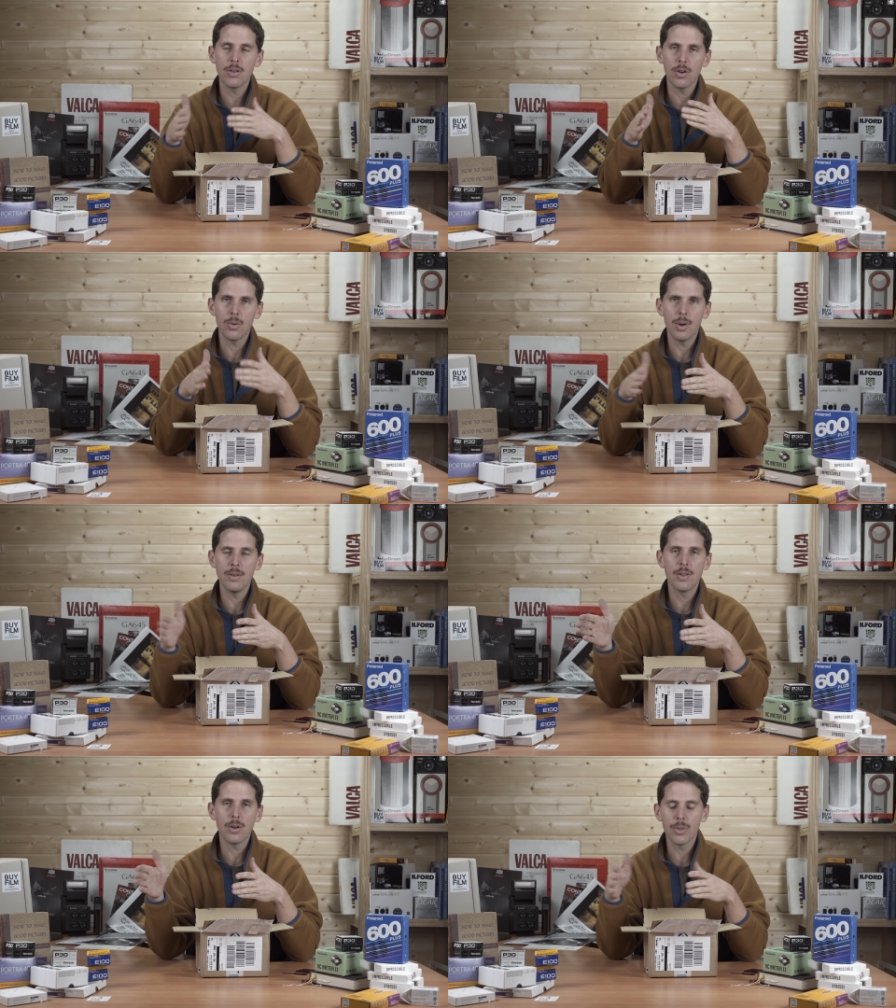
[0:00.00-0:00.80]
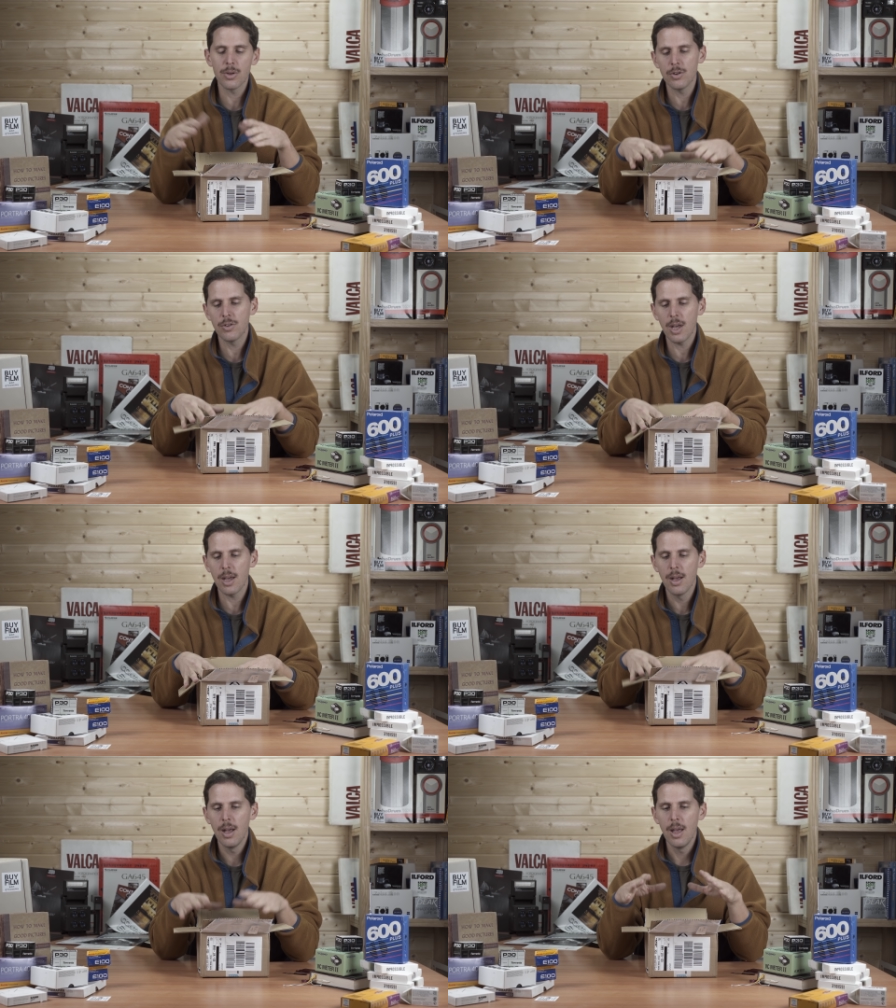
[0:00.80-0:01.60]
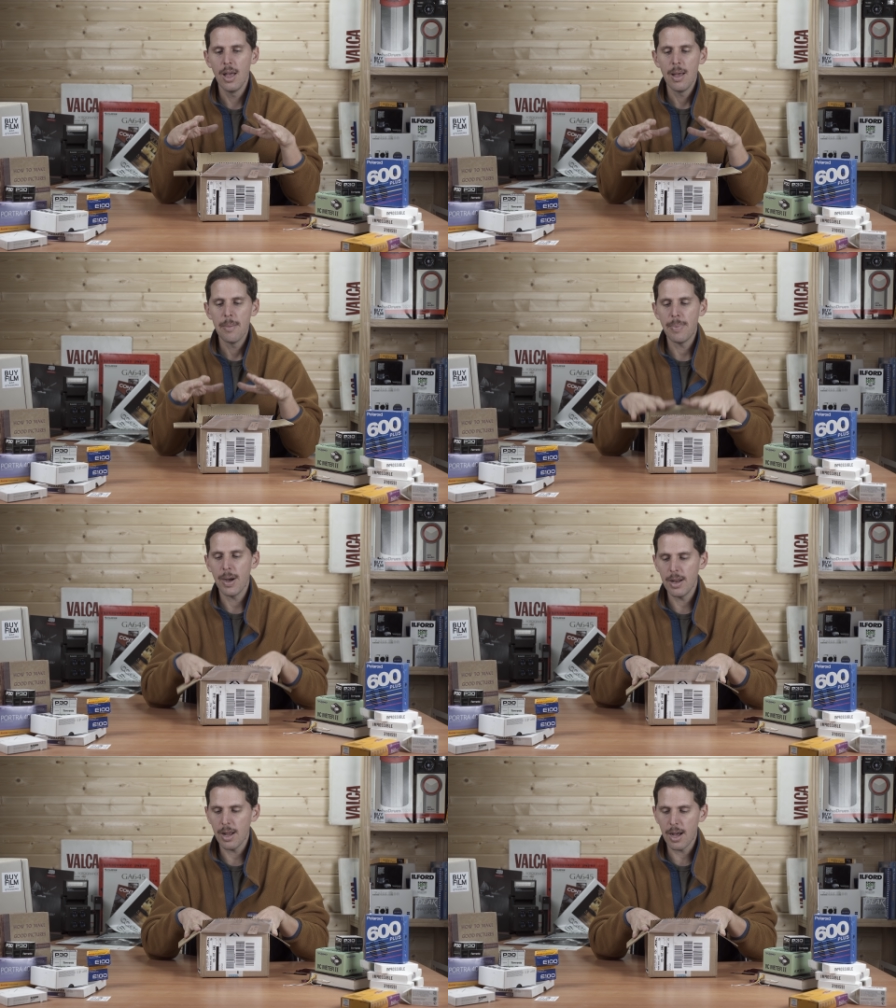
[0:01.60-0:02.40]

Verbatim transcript: here Wednesday or Thursday. But